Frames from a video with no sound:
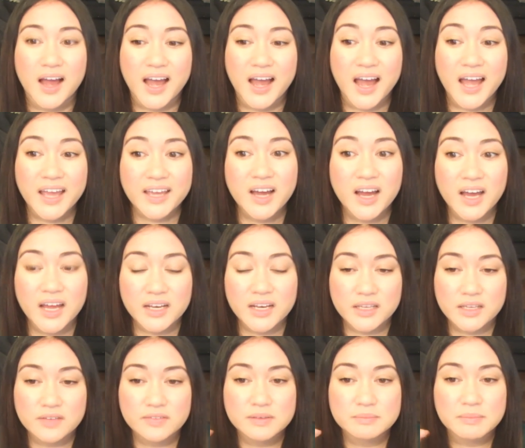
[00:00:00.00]
I got
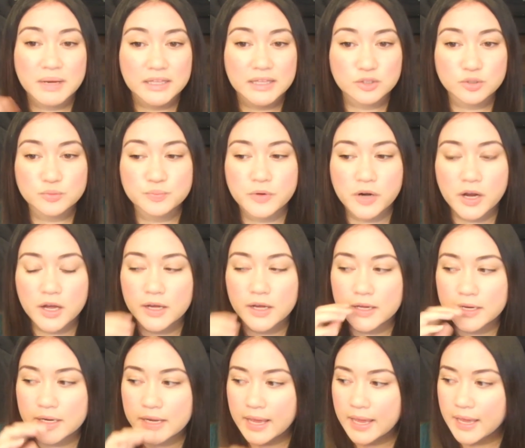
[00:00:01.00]
even my
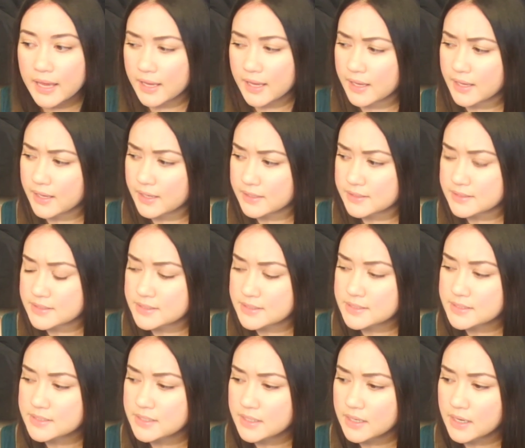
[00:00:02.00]
Lupron and
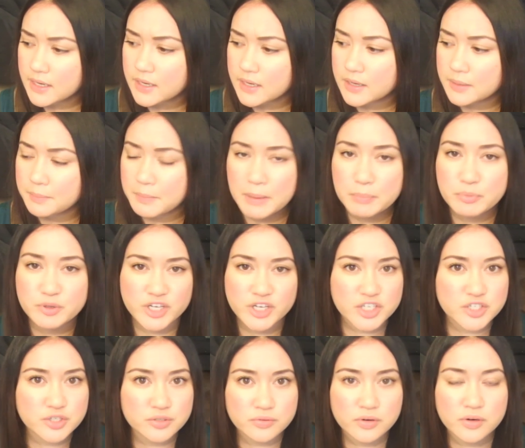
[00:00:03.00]
my
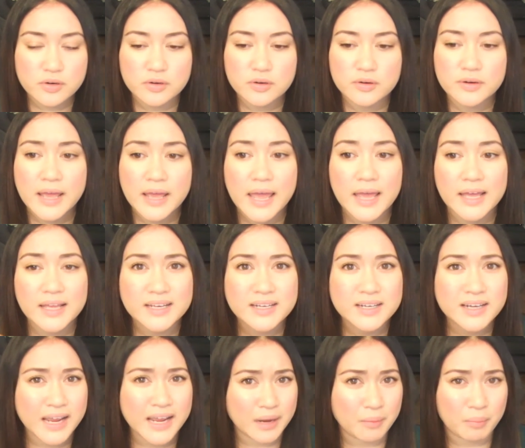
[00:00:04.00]
progesterone
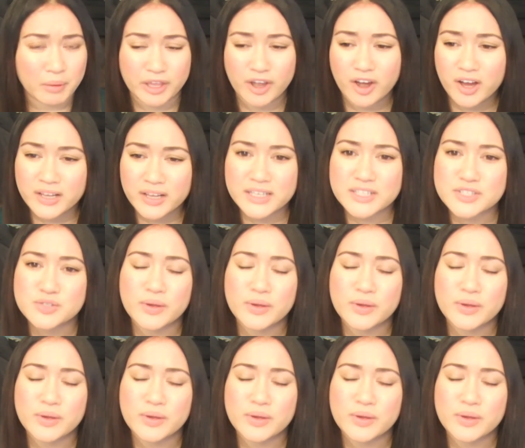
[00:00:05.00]
and antibiotics.